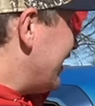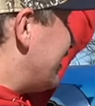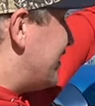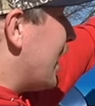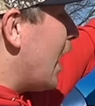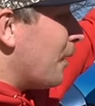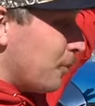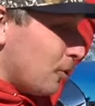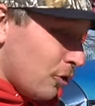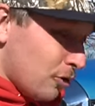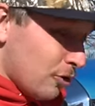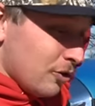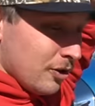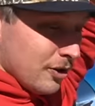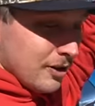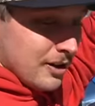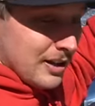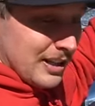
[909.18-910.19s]
double
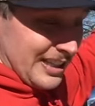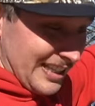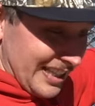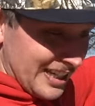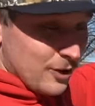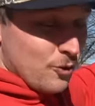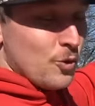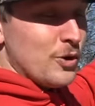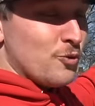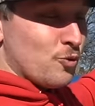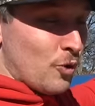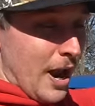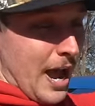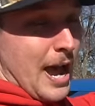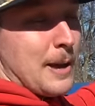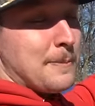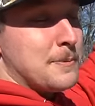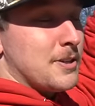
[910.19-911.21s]
liquid
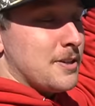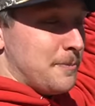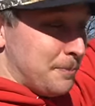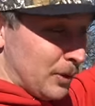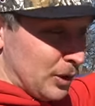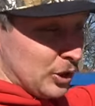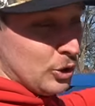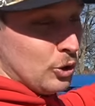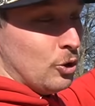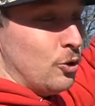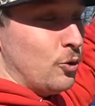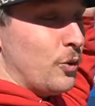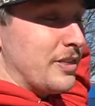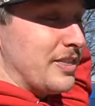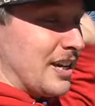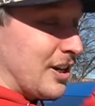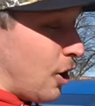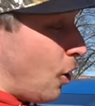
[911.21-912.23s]
wrapped blue
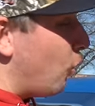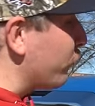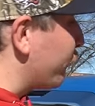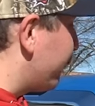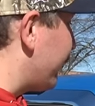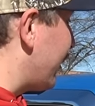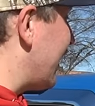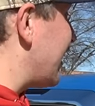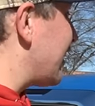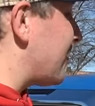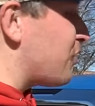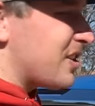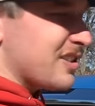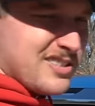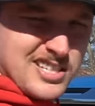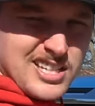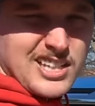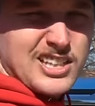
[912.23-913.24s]
with the gold flake. You
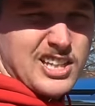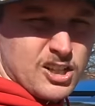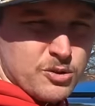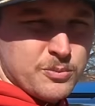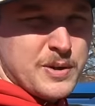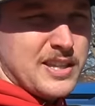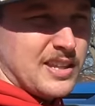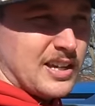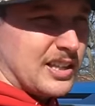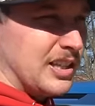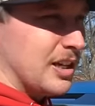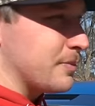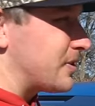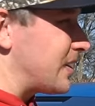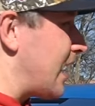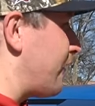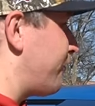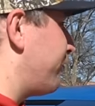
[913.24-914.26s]
can see a little bit in the clips mm
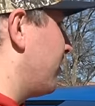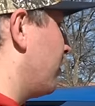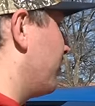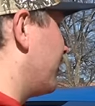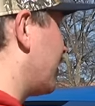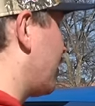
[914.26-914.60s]
-hmm. that I mm-hmm. filmed